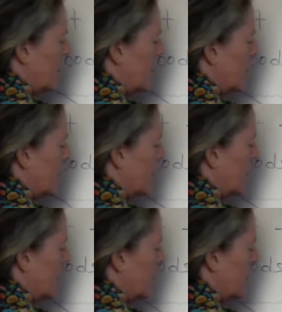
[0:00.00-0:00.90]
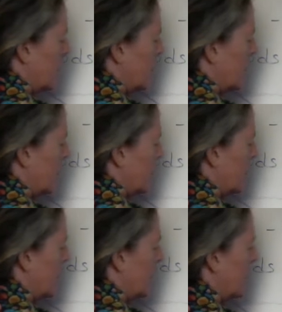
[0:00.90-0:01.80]

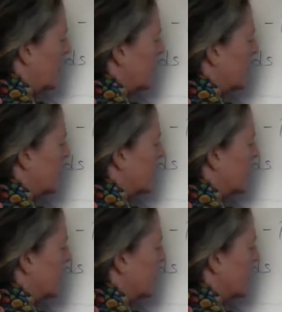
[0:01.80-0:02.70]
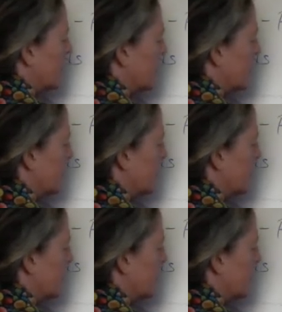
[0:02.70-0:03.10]
Nothing is said.